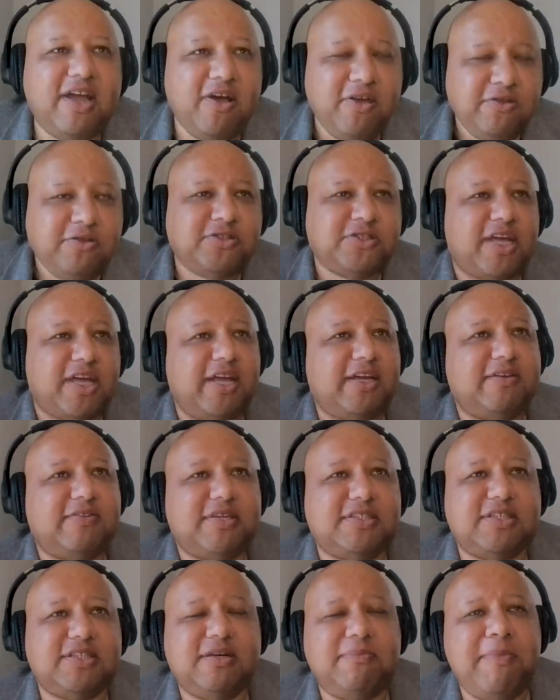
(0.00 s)
other side of
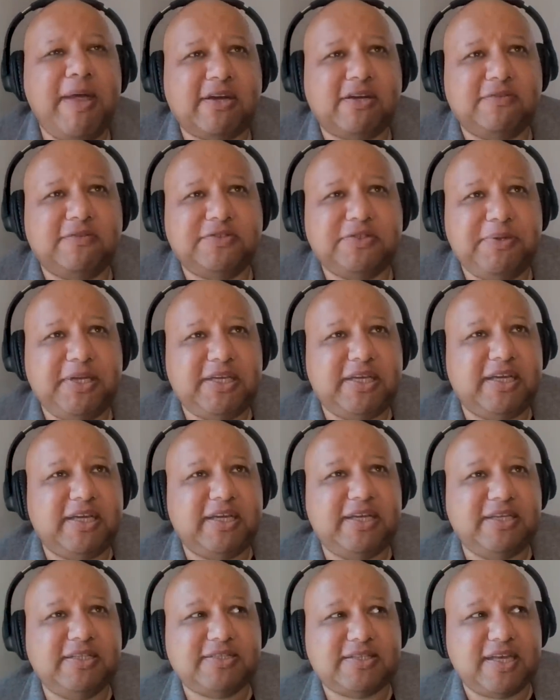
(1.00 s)
this, in a manner of speaking,
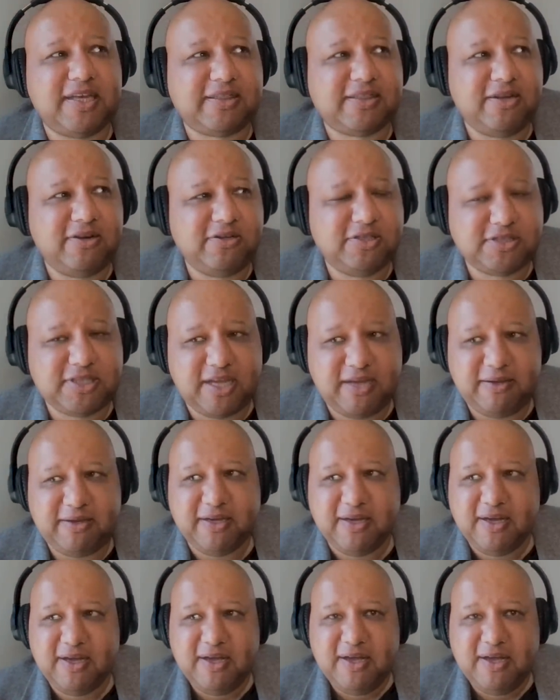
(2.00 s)
is that there is a